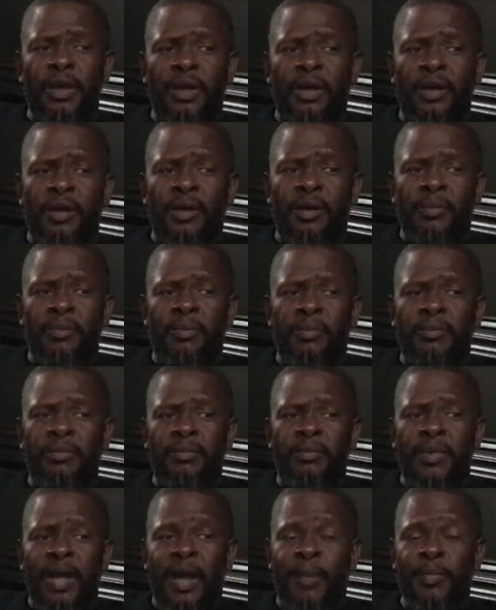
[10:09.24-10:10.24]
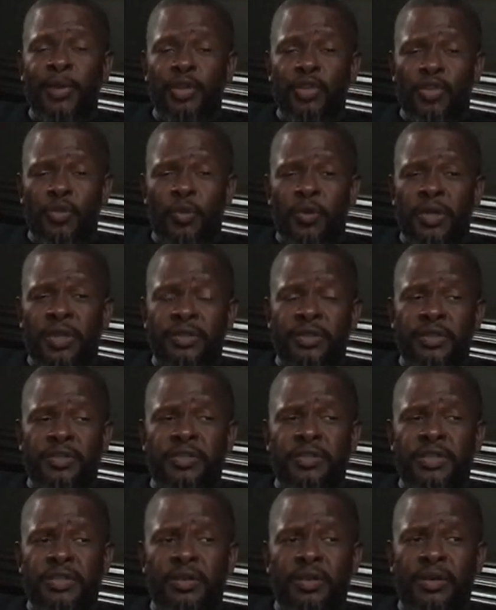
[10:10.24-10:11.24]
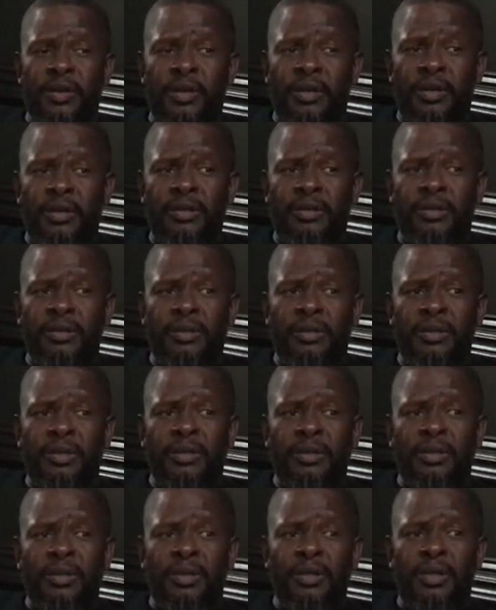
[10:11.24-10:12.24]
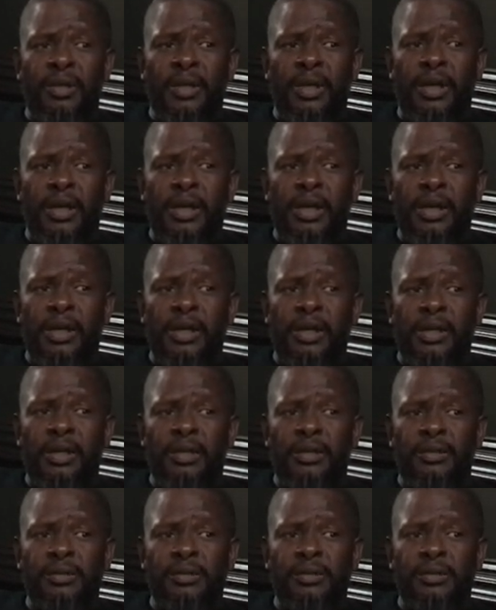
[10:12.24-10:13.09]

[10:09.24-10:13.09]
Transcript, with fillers: Um, I'm enjoying this cigar. Uh,